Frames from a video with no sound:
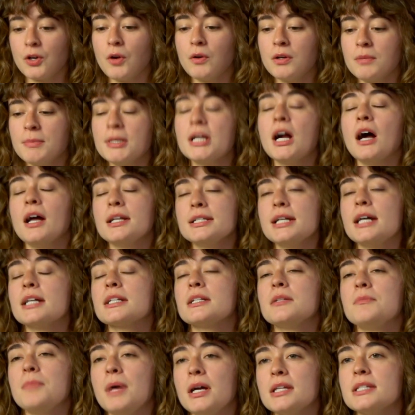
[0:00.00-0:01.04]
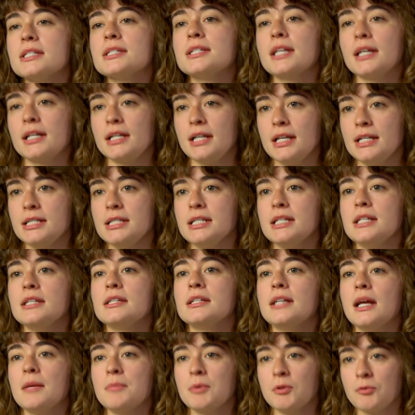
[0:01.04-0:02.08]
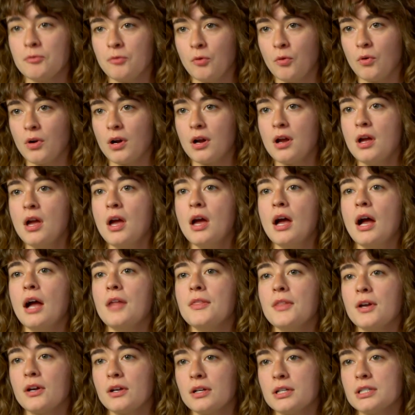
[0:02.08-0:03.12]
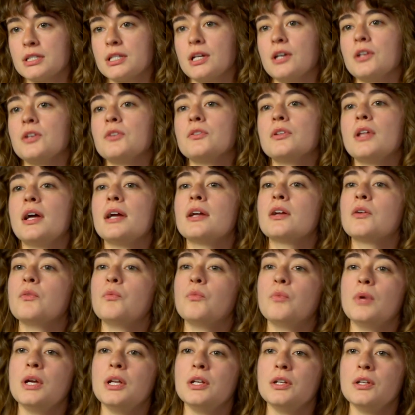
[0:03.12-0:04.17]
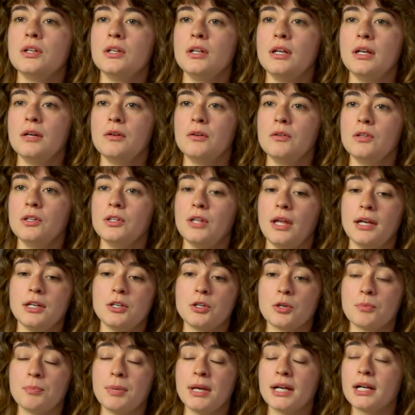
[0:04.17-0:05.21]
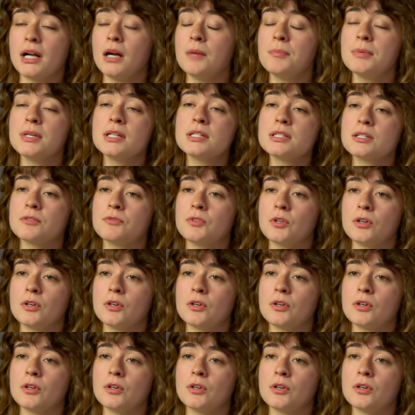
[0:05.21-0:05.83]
going to be contacted by the second AD the night before, and they're going to tell you like when like your pickup is if